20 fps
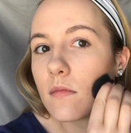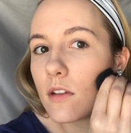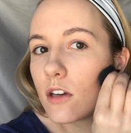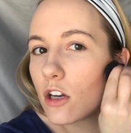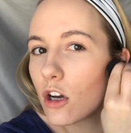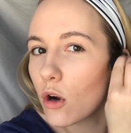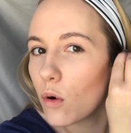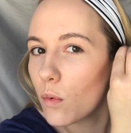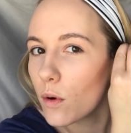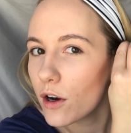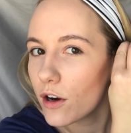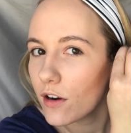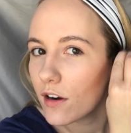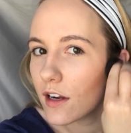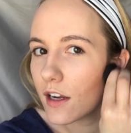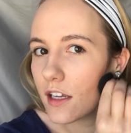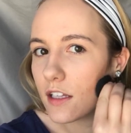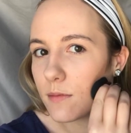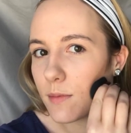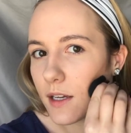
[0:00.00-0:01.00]
No
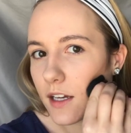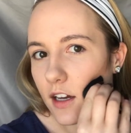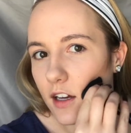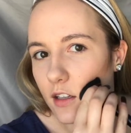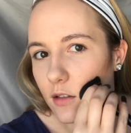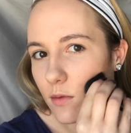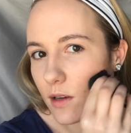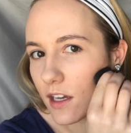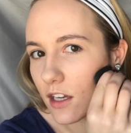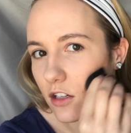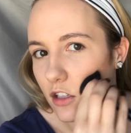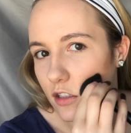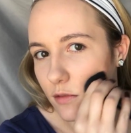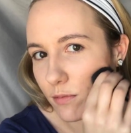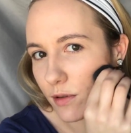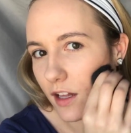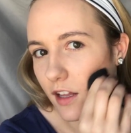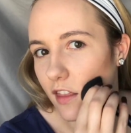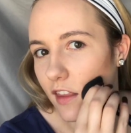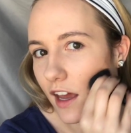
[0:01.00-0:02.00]
worries, because we can
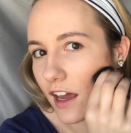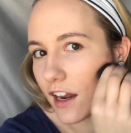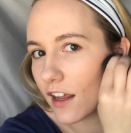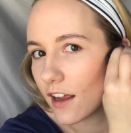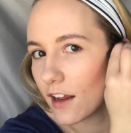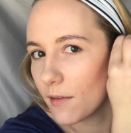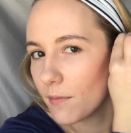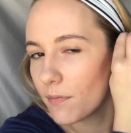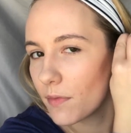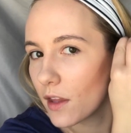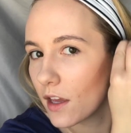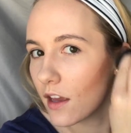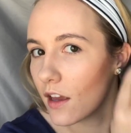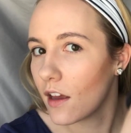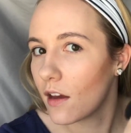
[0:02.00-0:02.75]
just blend that in.